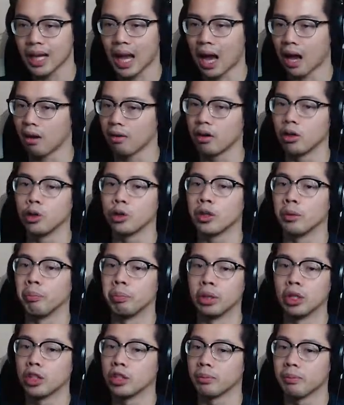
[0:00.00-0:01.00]
I don't know who the
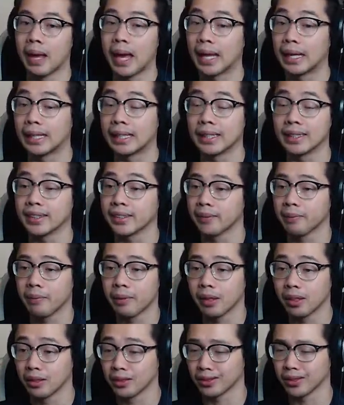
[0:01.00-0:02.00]
Builder Man is,
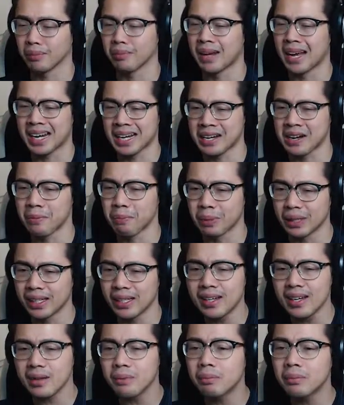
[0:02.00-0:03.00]
so I'm not gonna
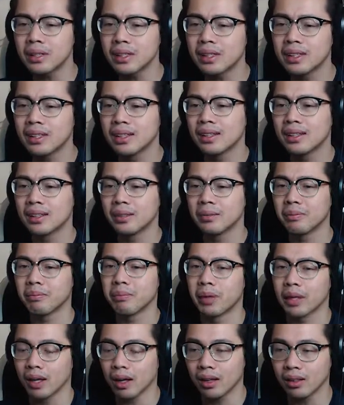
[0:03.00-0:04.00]
be him.
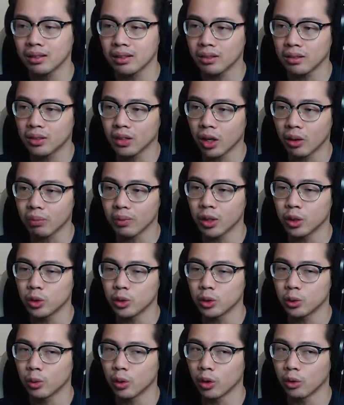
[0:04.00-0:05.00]
But I also don't know
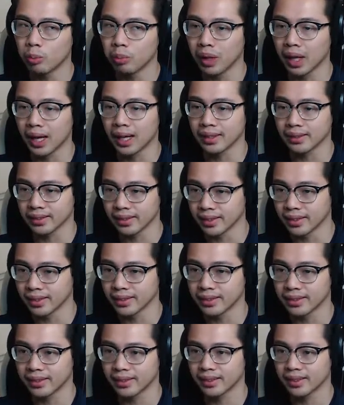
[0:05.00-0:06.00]
who Roblox
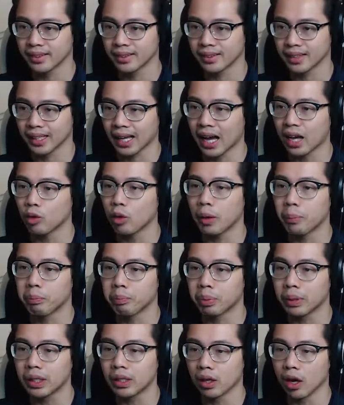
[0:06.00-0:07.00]
is. Like, how do I
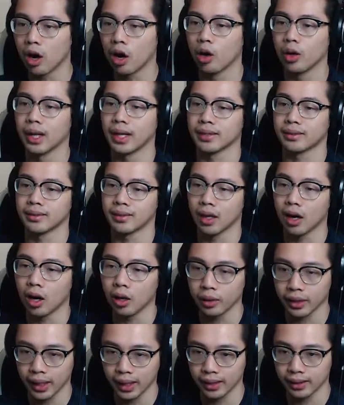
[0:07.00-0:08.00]
be, oh, that's,
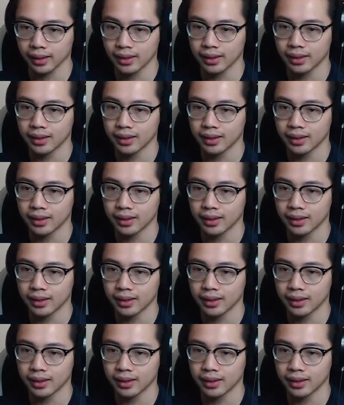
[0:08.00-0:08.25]
okay.